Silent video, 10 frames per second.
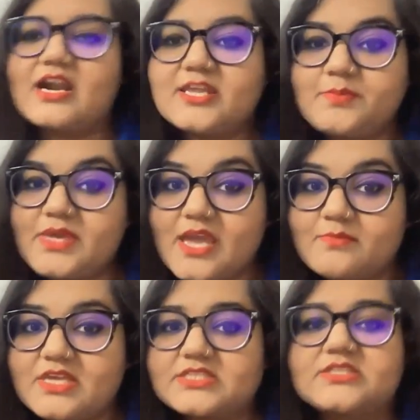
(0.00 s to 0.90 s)

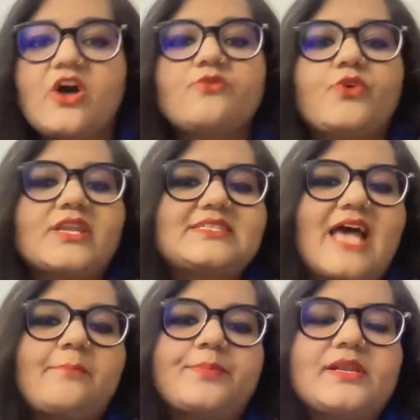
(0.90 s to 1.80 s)
RDBMS, for
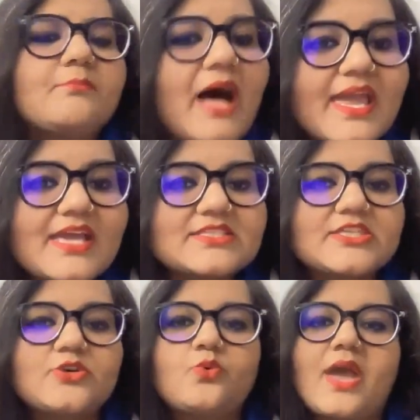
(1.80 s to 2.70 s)
example,
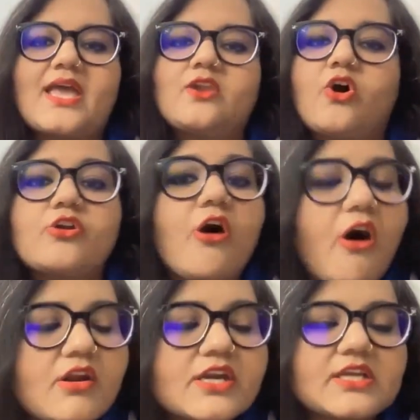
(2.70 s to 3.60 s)
MySQL or
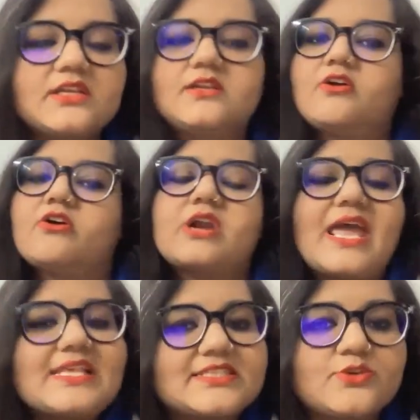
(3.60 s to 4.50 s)
Oracle or
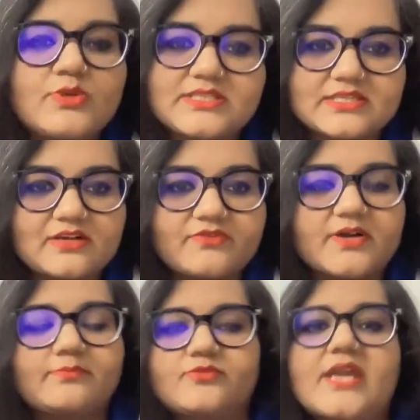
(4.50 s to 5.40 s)
SQL
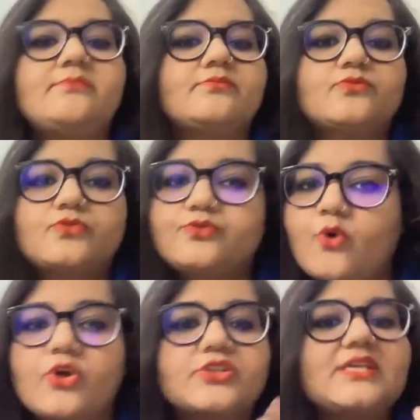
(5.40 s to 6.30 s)
Server, right?
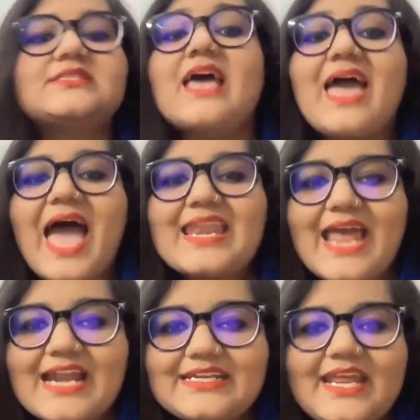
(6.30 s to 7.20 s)
Fourth is
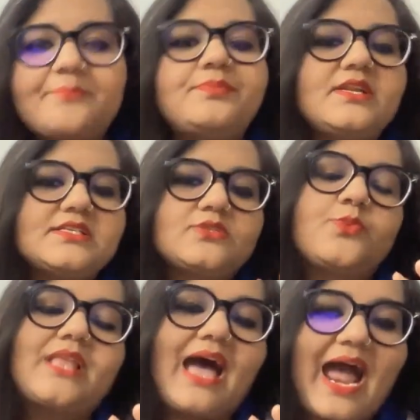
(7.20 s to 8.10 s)
an adeptness
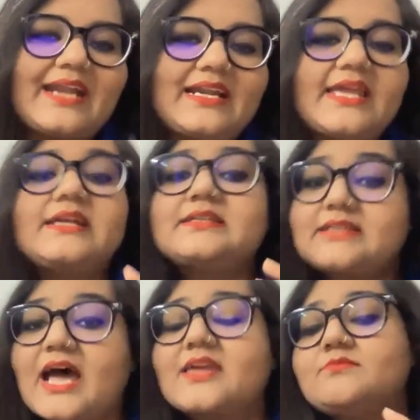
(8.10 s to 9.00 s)
with handling
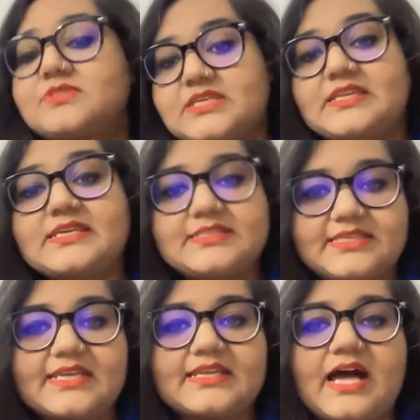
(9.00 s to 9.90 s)
time series
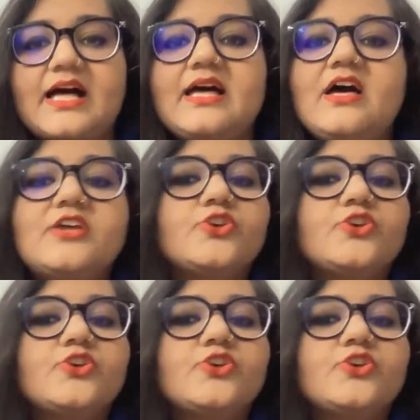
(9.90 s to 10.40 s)
data,